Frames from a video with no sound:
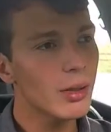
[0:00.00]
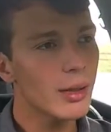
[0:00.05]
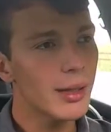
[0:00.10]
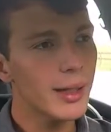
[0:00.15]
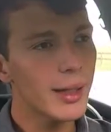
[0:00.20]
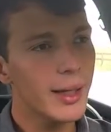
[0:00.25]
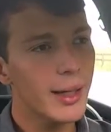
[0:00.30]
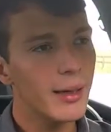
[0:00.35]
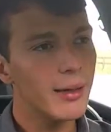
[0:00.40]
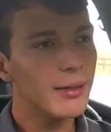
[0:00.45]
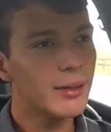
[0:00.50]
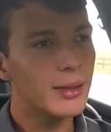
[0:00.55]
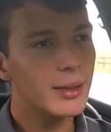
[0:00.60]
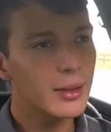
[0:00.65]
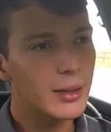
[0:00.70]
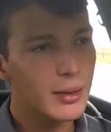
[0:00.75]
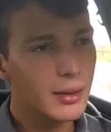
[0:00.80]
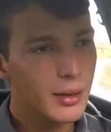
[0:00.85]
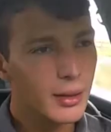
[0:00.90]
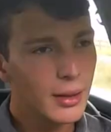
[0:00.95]
Now,
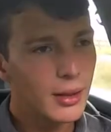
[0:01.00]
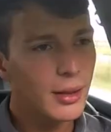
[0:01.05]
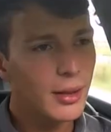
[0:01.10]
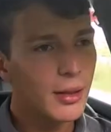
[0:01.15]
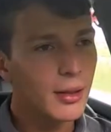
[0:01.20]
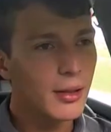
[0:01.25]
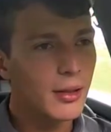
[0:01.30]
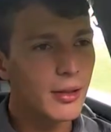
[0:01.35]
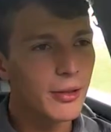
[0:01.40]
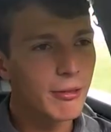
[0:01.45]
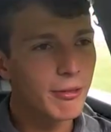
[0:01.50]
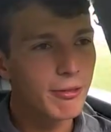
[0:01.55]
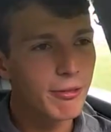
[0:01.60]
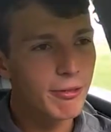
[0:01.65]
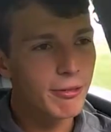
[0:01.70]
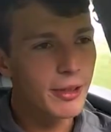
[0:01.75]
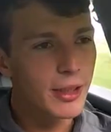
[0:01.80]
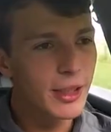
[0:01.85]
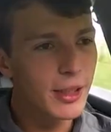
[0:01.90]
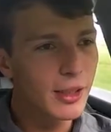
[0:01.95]
the
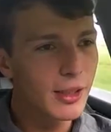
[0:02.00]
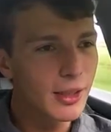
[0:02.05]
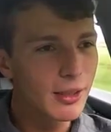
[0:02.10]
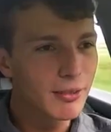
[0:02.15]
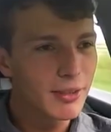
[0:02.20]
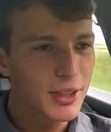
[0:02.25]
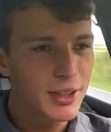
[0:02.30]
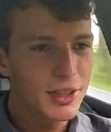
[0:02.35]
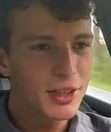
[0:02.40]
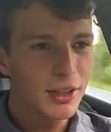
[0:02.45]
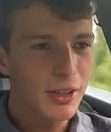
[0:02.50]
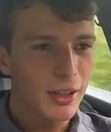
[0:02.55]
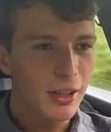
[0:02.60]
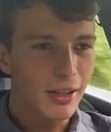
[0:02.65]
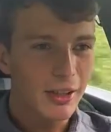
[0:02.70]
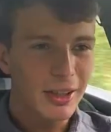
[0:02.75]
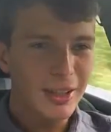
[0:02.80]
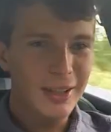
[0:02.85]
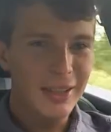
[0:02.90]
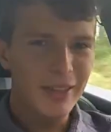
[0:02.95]
feel of this car,
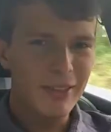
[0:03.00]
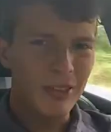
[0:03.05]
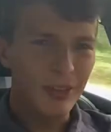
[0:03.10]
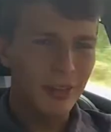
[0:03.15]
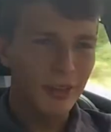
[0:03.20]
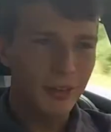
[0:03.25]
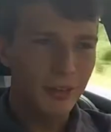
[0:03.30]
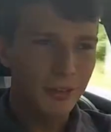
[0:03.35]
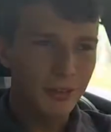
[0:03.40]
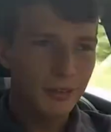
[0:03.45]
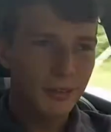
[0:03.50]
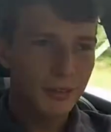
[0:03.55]
let's give it a little